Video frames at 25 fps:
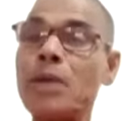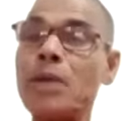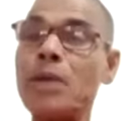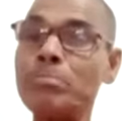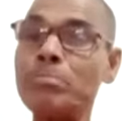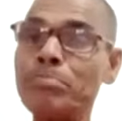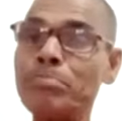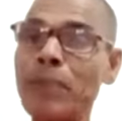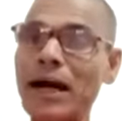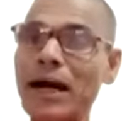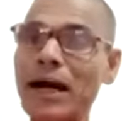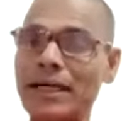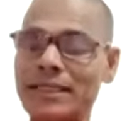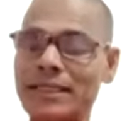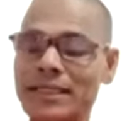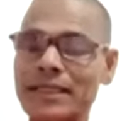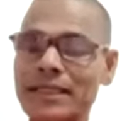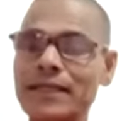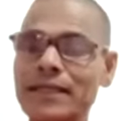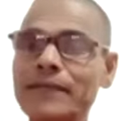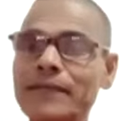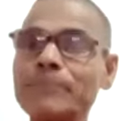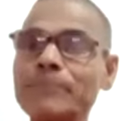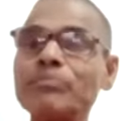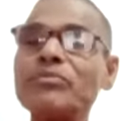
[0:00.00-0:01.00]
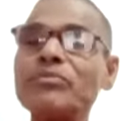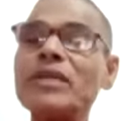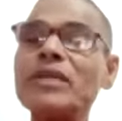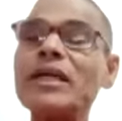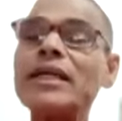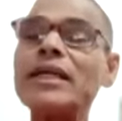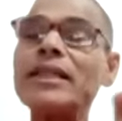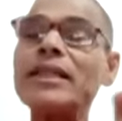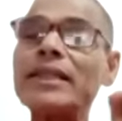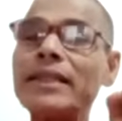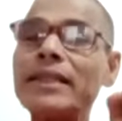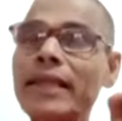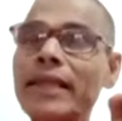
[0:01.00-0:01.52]
But
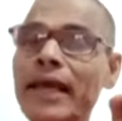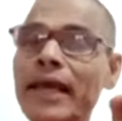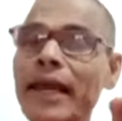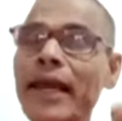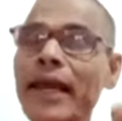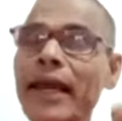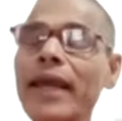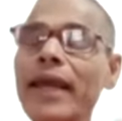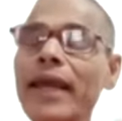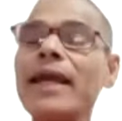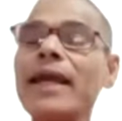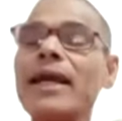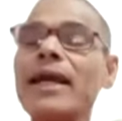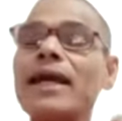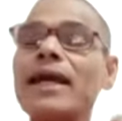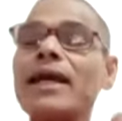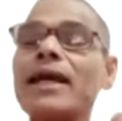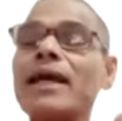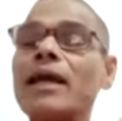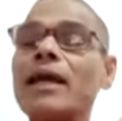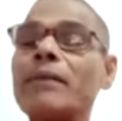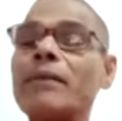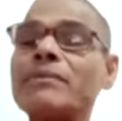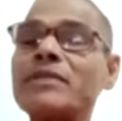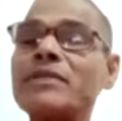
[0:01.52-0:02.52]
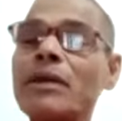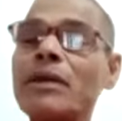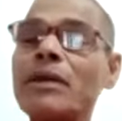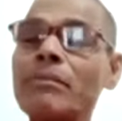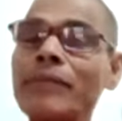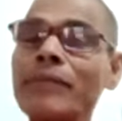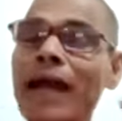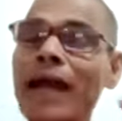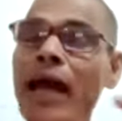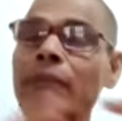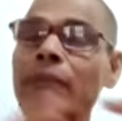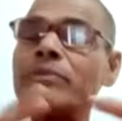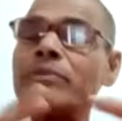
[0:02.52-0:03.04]
if
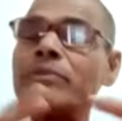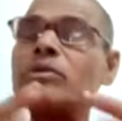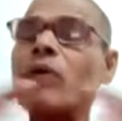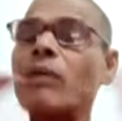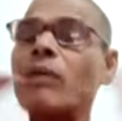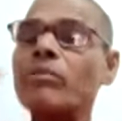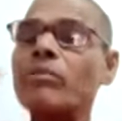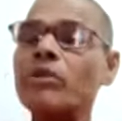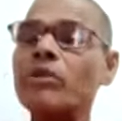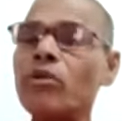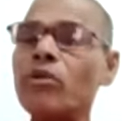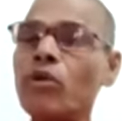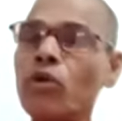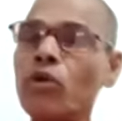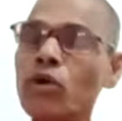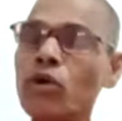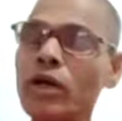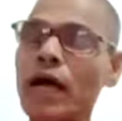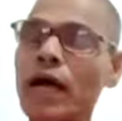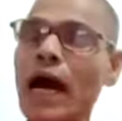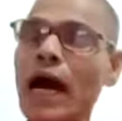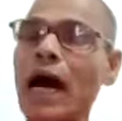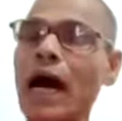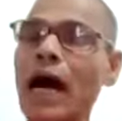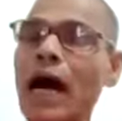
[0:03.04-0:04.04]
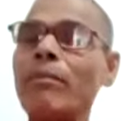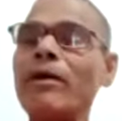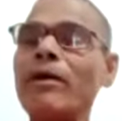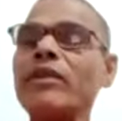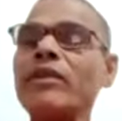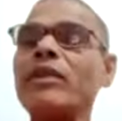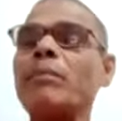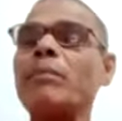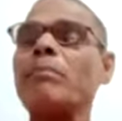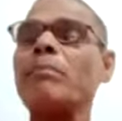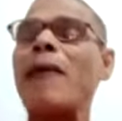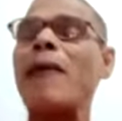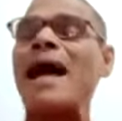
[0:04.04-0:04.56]
sometimes you have good karma in
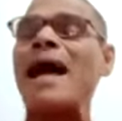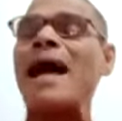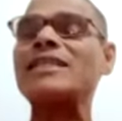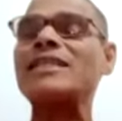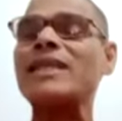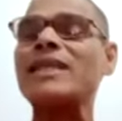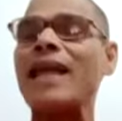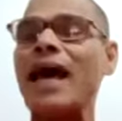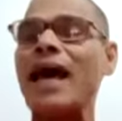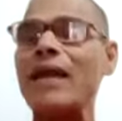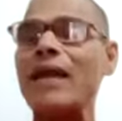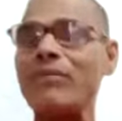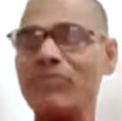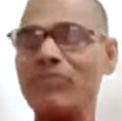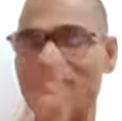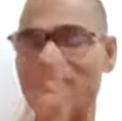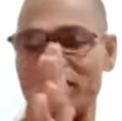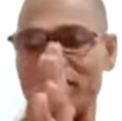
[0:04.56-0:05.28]
the past life,